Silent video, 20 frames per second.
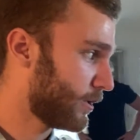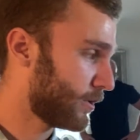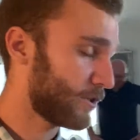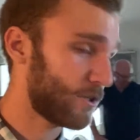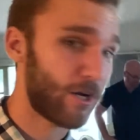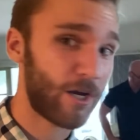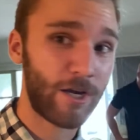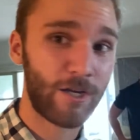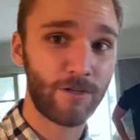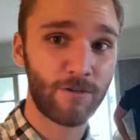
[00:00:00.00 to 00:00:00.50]

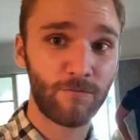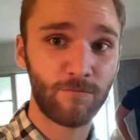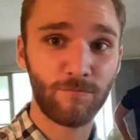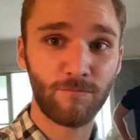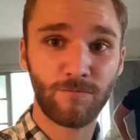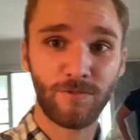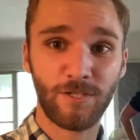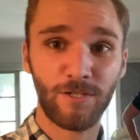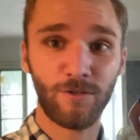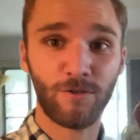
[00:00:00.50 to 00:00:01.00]
kind of
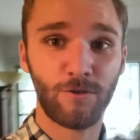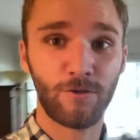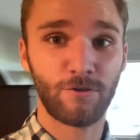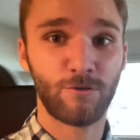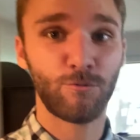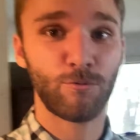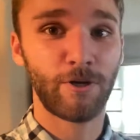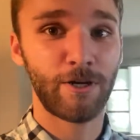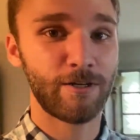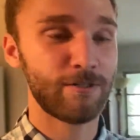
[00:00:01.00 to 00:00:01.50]
didn't look
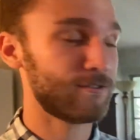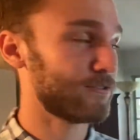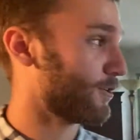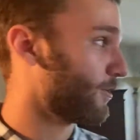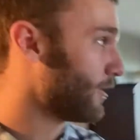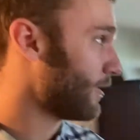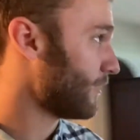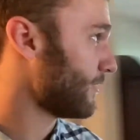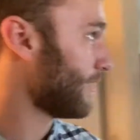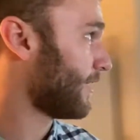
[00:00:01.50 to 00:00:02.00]
great.
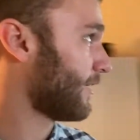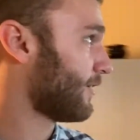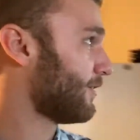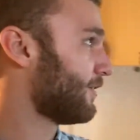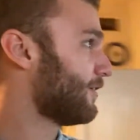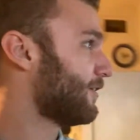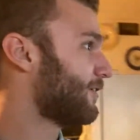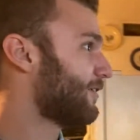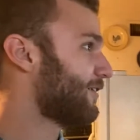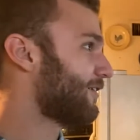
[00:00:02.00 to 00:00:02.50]
Sorry, Dan.
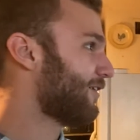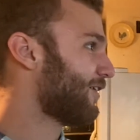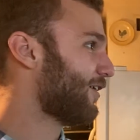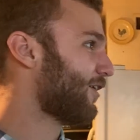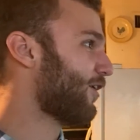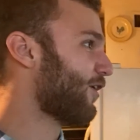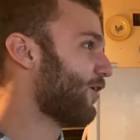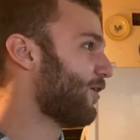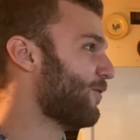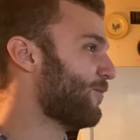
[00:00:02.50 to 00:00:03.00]

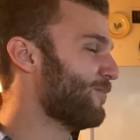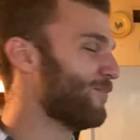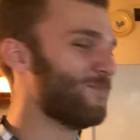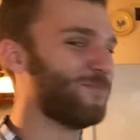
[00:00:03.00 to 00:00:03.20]
Um,